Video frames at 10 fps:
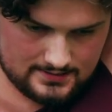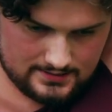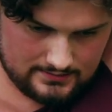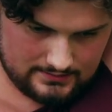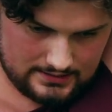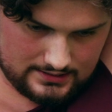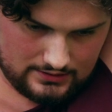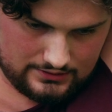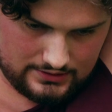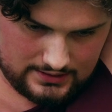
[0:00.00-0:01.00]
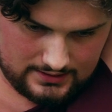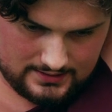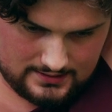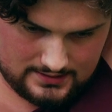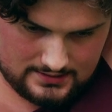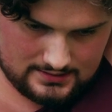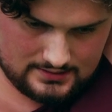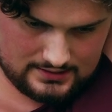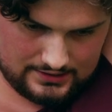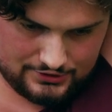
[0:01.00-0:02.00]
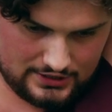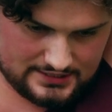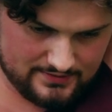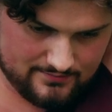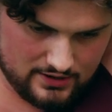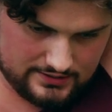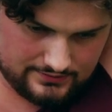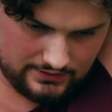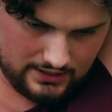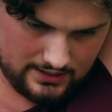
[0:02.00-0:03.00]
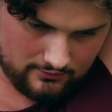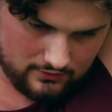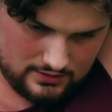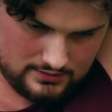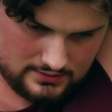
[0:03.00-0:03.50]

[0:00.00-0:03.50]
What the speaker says: I'm kind of going like across my body with the cable.